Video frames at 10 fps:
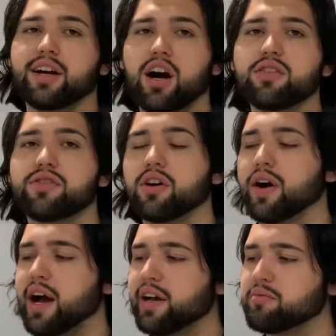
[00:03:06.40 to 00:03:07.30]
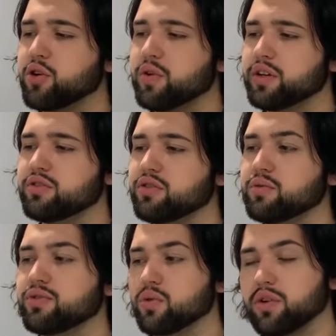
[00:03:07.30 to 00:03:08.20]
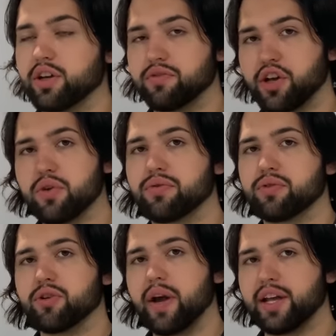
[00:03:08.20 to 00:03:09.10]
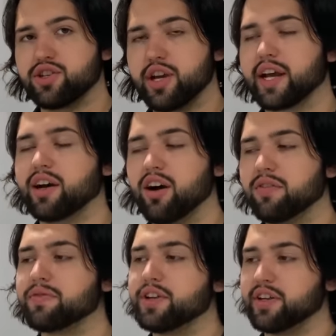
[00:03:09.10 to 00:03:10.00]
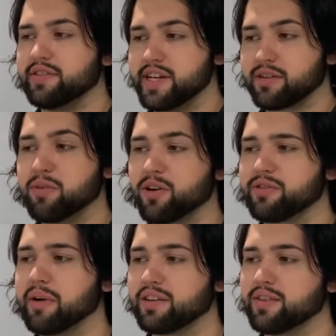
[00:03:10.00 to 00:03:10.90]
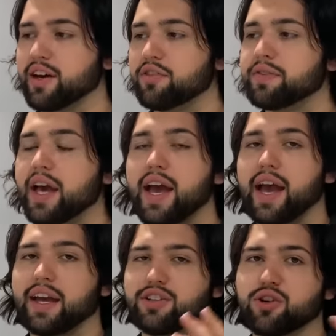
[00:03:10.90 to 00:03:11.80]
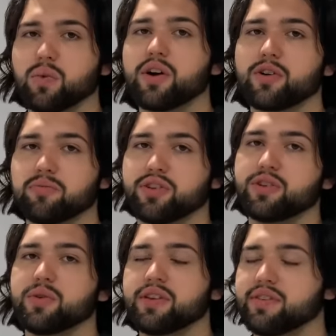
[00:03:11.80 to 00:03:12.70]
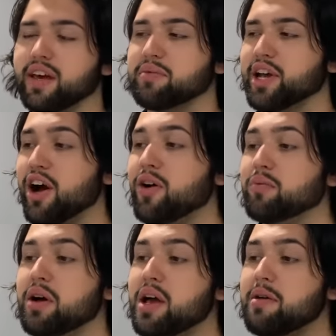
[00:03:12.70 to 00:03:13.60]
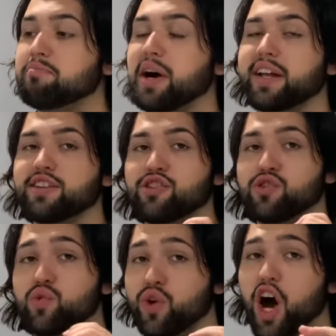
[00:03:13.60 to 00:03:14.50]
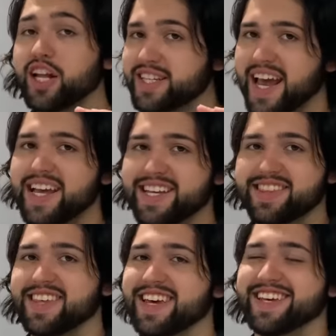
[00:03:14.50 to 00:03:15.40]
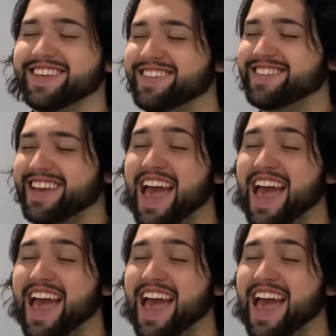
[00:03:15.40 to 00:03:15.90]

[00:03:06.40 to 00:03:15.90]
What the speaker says: And also, I am going to sort of go through and check off the tick marks myself, and you're welcome to do the same at home, but do not take this